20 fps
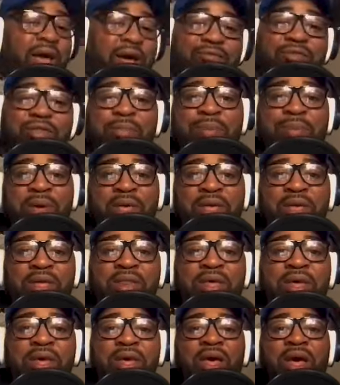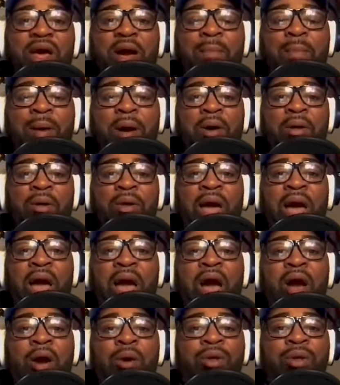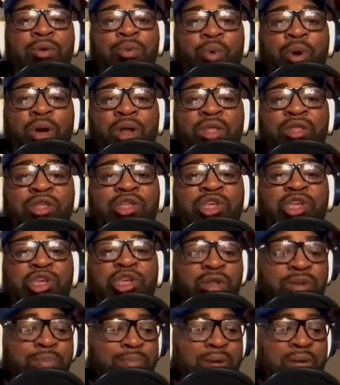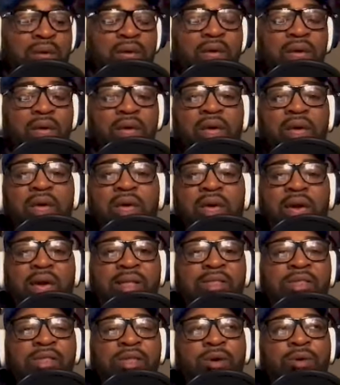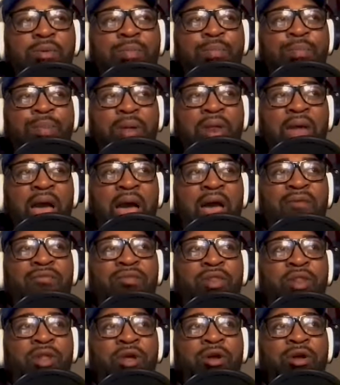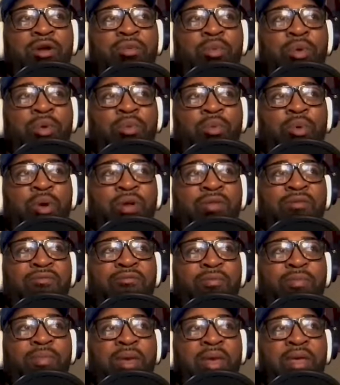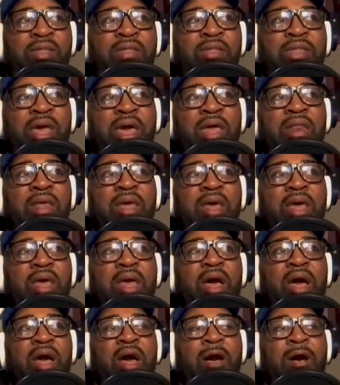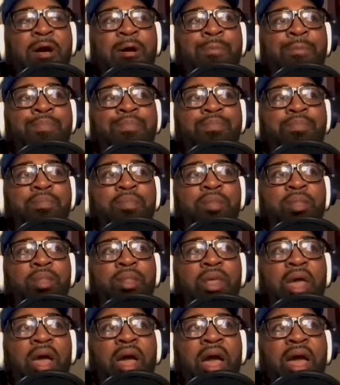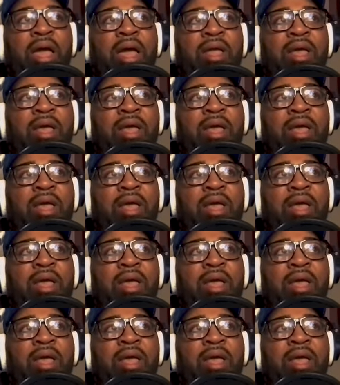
an opinion about how and what it should be. And so, but I've learned what works for me is that I